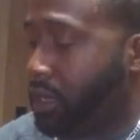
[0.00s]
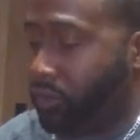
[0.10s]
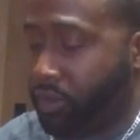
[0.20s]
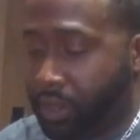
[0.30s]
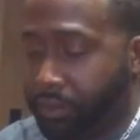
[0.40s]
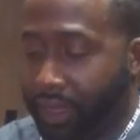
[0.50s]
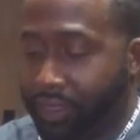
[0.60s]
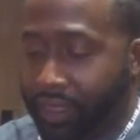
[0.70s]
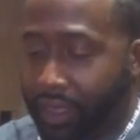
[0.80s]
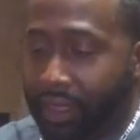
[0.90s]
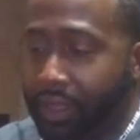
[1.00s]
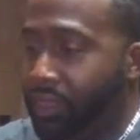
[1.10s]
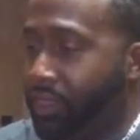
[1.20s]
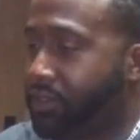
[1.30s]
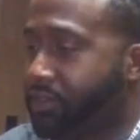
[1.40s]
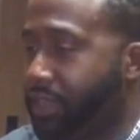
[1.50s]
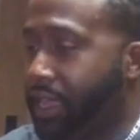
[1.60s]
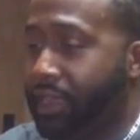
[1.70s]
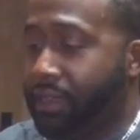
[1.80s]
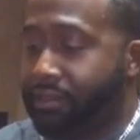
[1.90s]
a really big thing. This
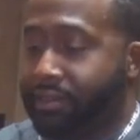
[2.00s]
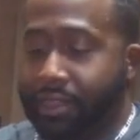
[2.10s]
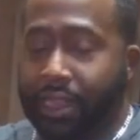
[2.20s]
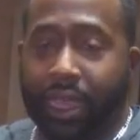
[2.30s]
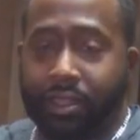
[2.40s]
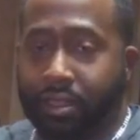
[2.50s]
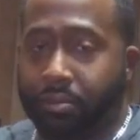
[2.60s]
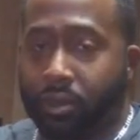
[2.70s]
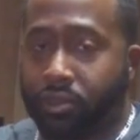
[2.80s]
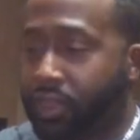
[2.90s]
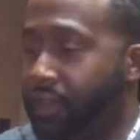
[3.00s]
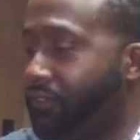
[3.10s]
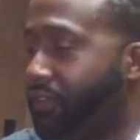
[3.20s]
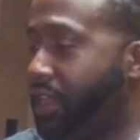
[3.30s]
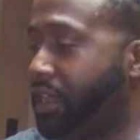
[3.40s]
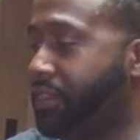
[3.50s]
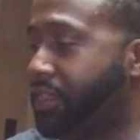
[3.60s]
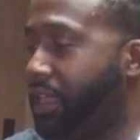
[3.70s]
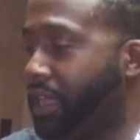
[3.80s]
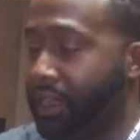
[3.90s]
is not the most convenient
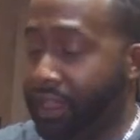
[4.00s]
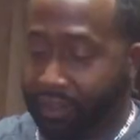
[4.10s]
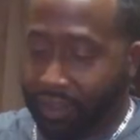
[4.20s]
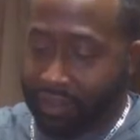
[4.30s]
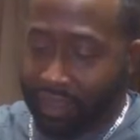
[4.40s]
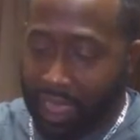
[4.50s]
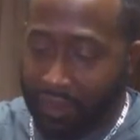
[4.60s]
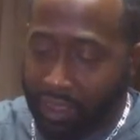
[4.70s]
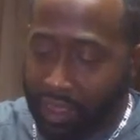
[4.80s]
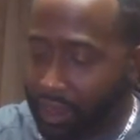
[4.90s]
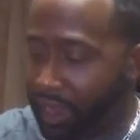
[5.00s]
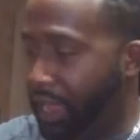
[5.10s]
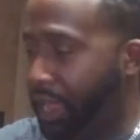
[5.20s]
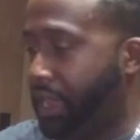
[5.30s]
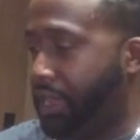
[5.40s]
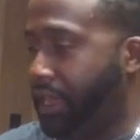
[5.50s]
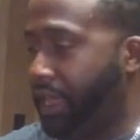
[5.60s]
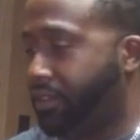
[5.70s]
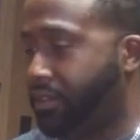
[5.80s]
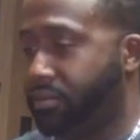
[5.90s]
thing. It's heavy and
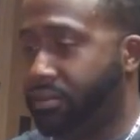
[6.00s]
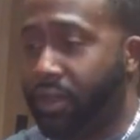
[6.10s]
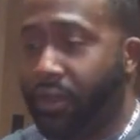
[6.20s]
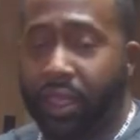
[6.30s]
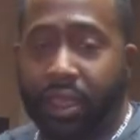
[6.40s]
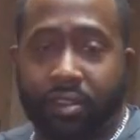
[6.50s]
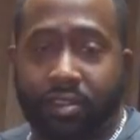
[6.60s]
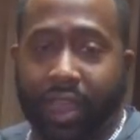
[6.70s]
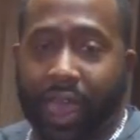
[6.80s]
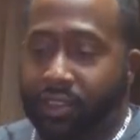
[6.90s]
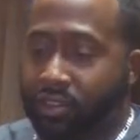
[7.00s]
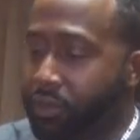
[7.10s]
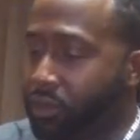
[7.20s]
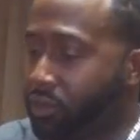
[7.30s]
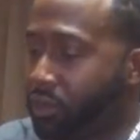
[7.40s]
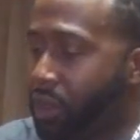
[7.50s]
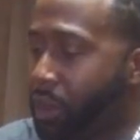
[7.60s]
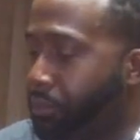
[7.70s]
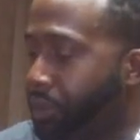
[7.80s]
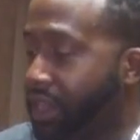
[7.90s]
it's sizable,
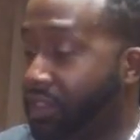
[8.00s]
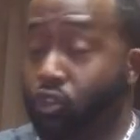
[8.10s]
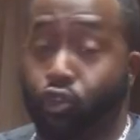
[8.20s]
but it's